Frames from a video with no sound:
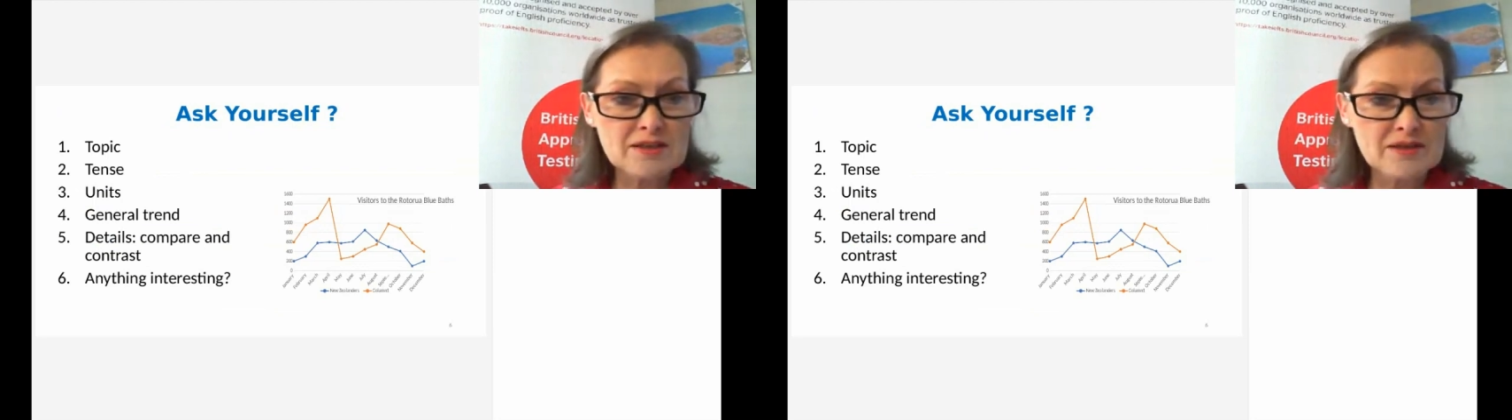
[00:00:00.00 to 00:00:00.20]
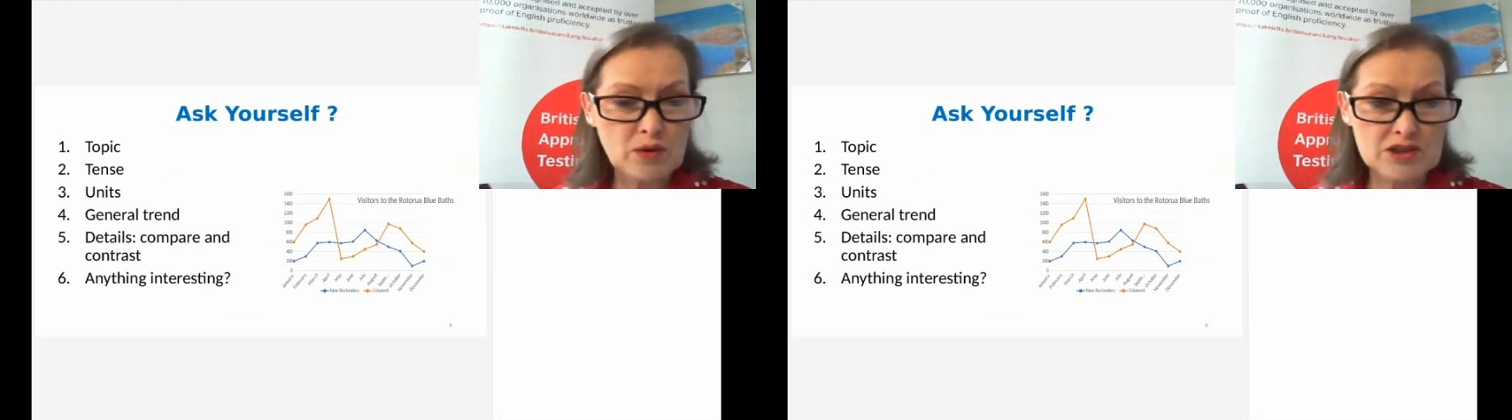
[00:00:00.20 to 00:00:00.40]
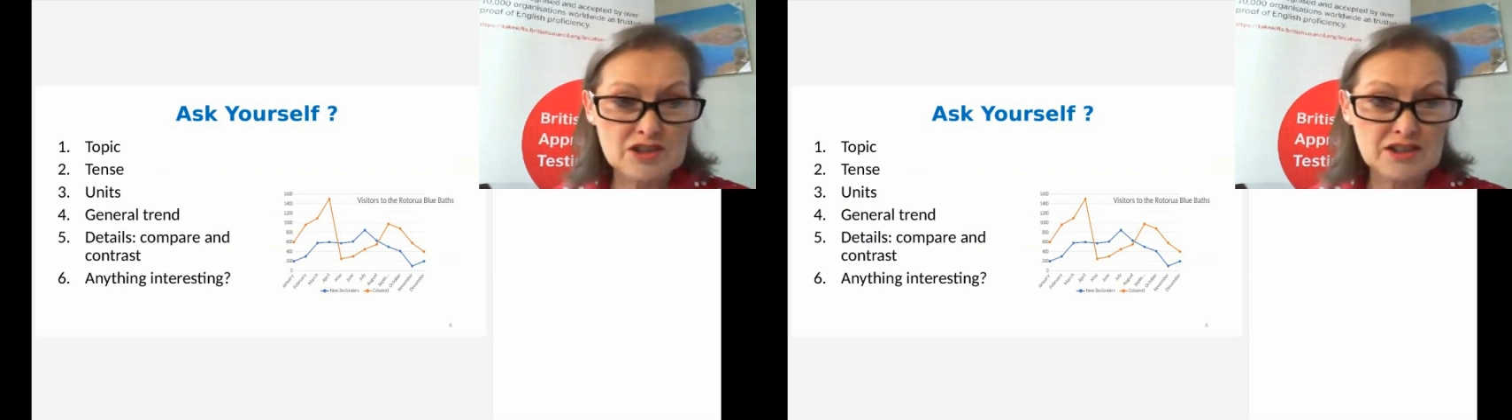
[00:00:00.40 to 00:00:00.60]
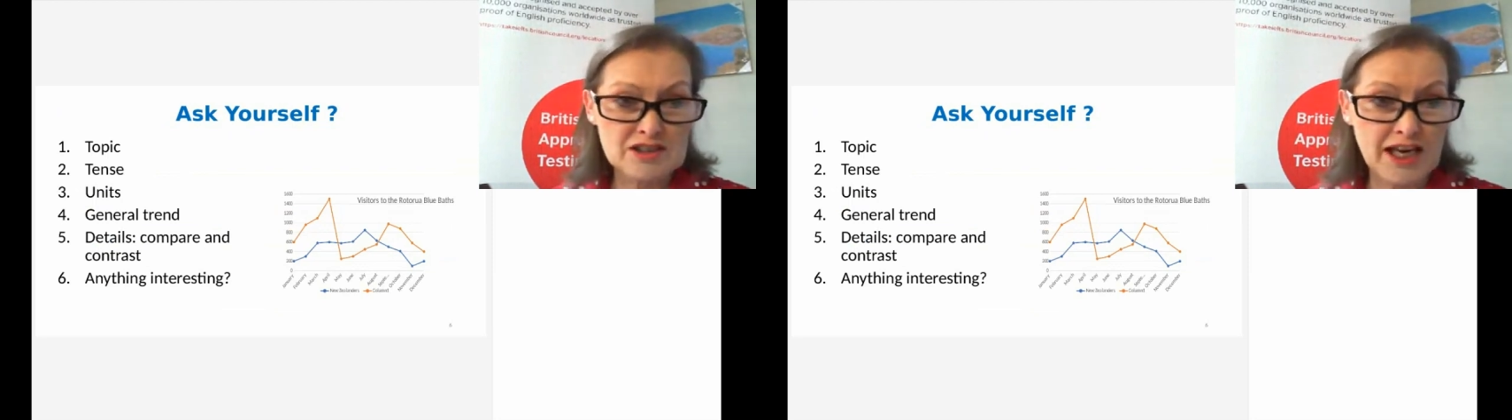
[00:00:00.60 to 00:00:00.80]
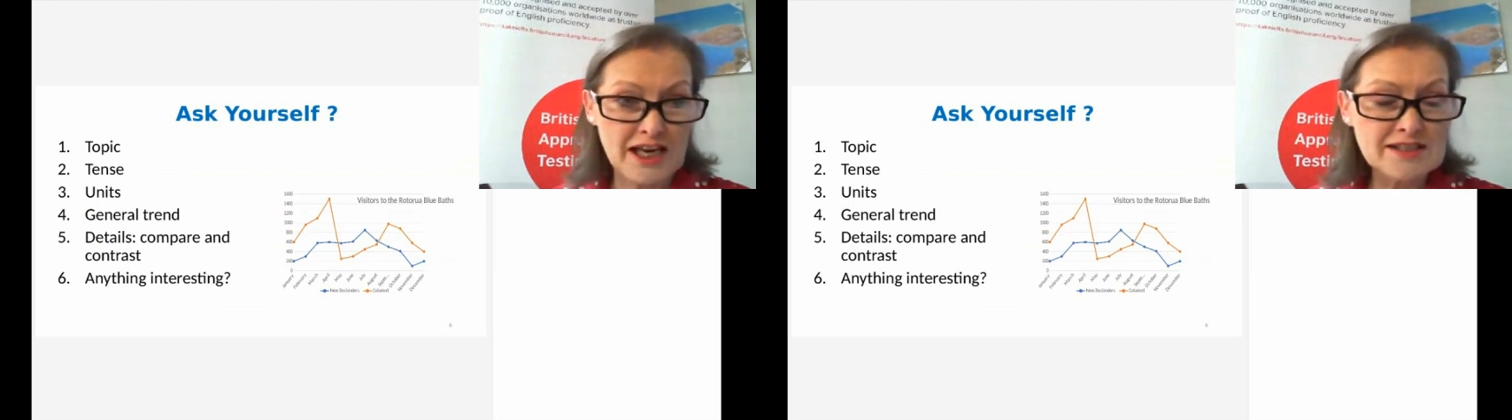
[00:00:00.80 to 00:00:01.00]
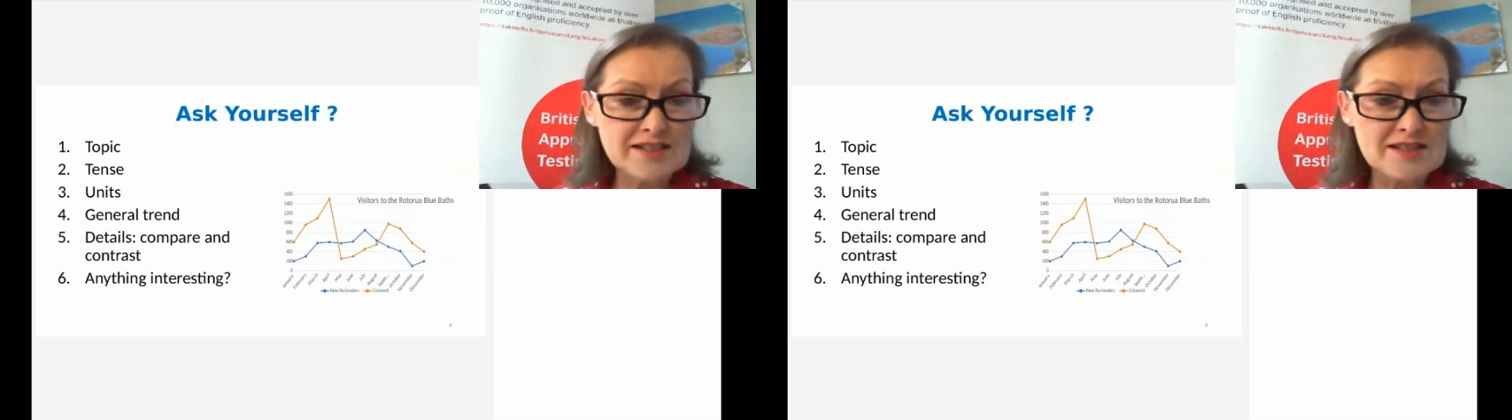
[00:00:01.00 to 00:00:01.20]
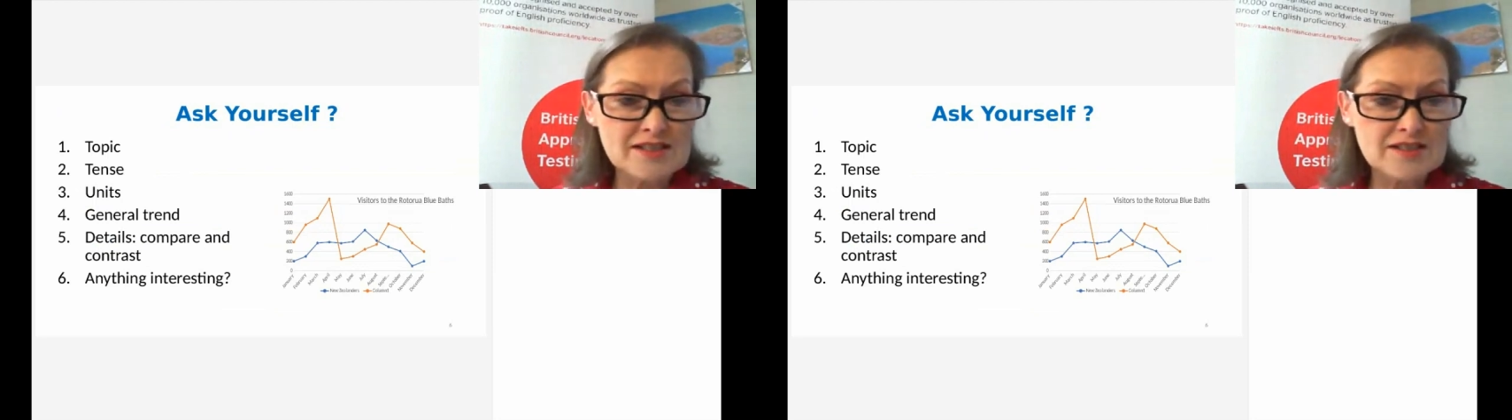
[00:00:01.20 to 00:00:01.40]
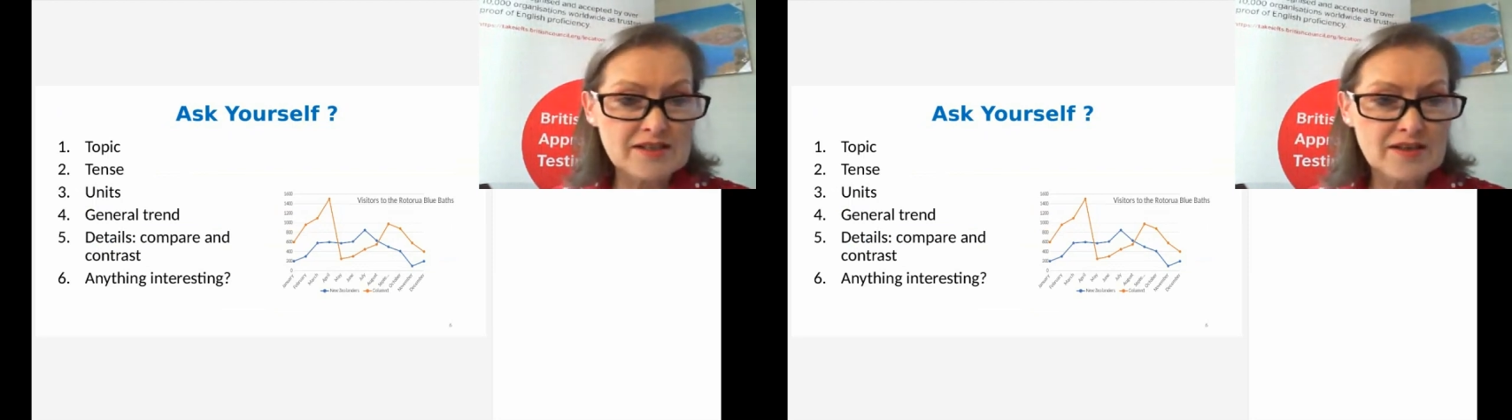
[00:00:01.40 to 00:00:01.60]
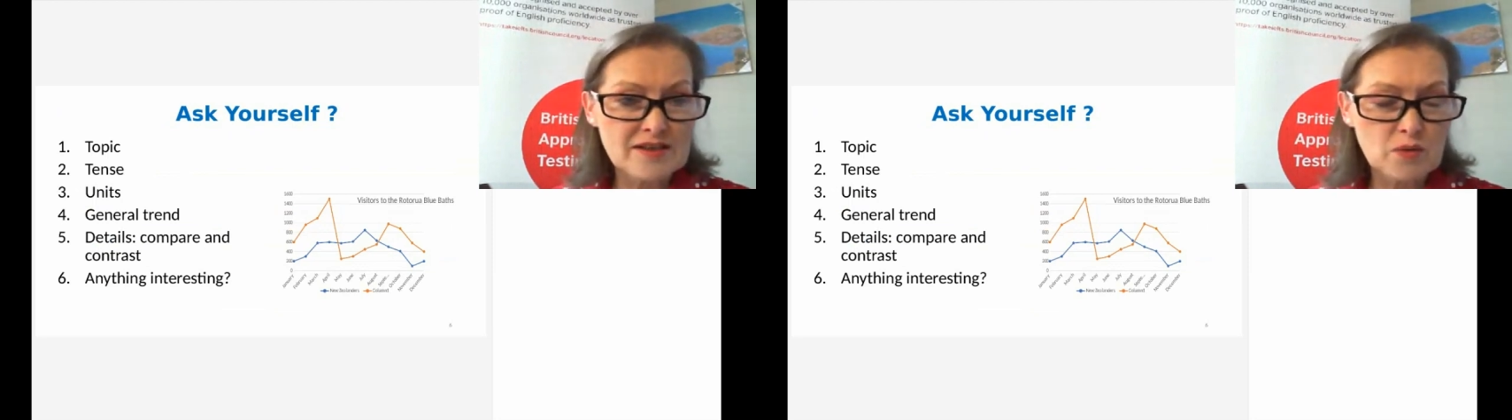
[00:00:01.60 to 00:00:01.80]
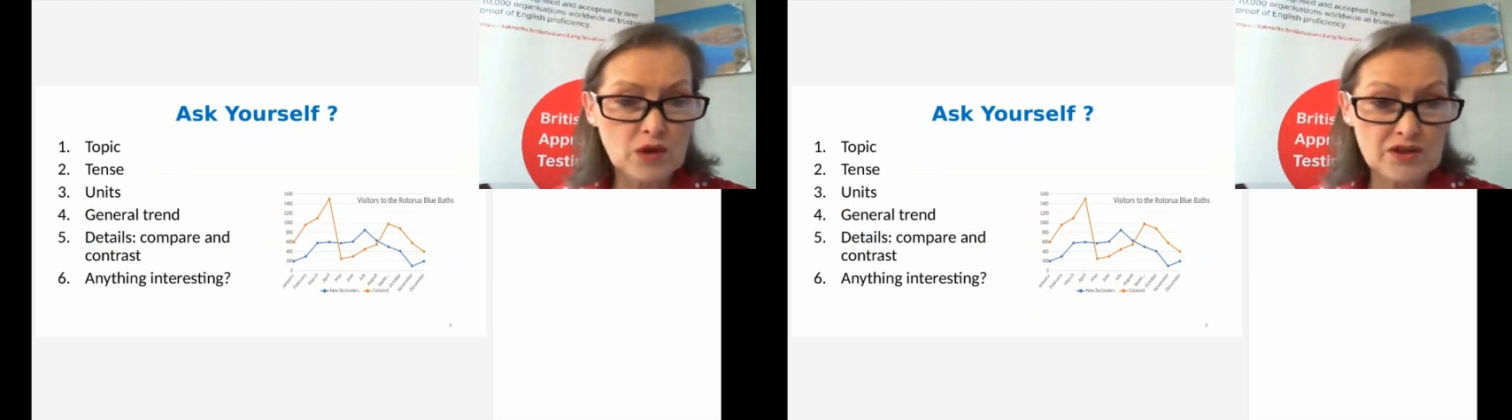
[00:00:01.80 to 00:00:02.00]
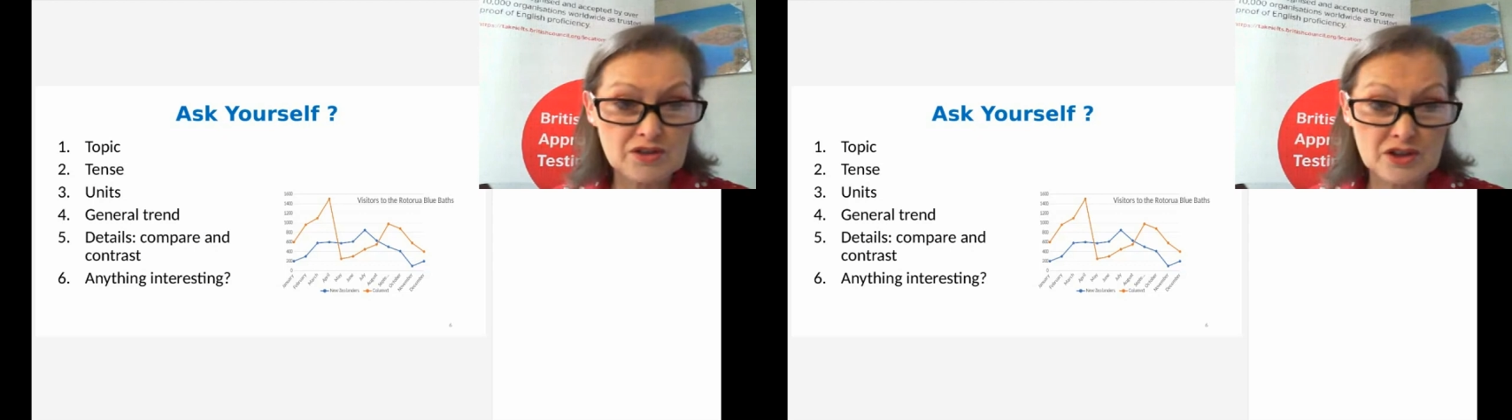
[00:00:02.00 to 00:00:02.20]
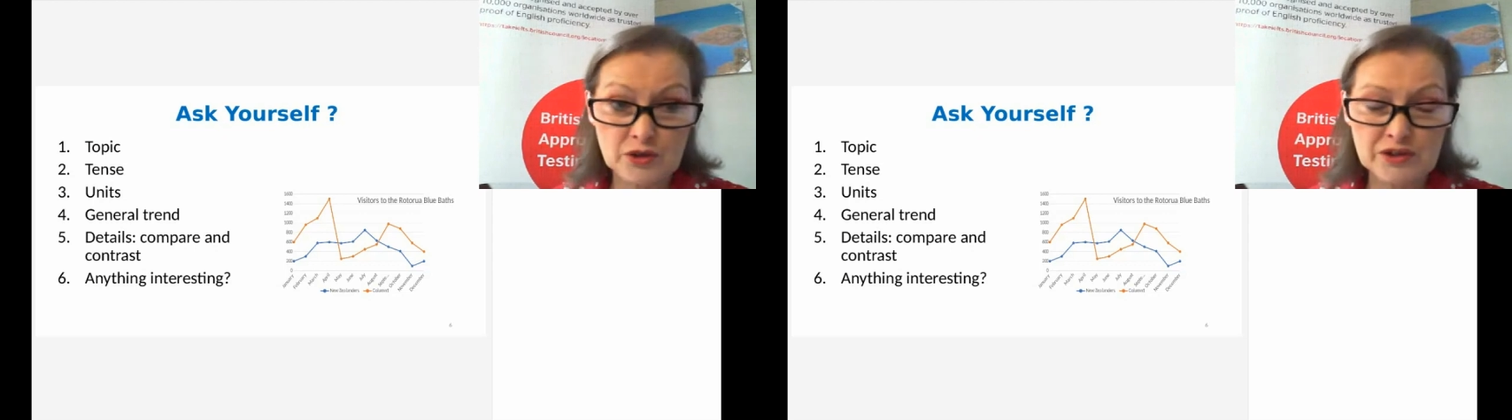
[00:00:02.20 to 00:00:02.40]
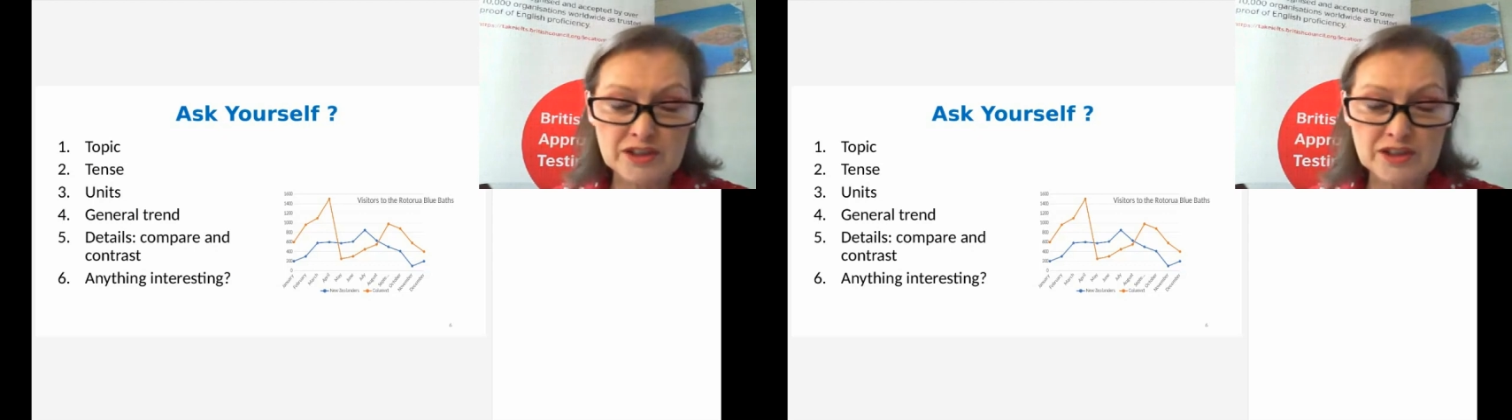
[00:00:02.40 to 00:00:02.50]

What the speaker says: tense? What are the units?